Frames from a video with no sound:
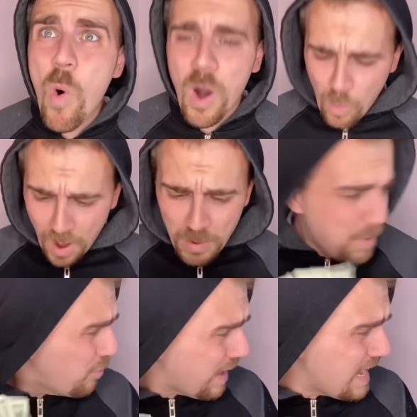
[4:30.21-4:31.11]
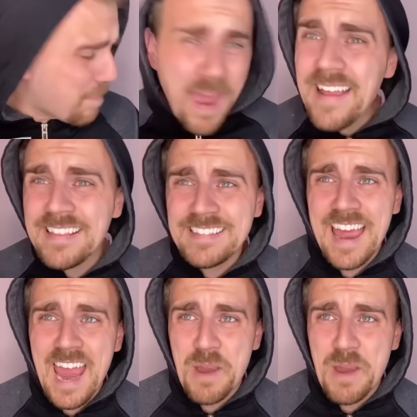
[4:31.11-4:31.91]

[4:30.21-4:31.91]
Why are we both getting paid the same?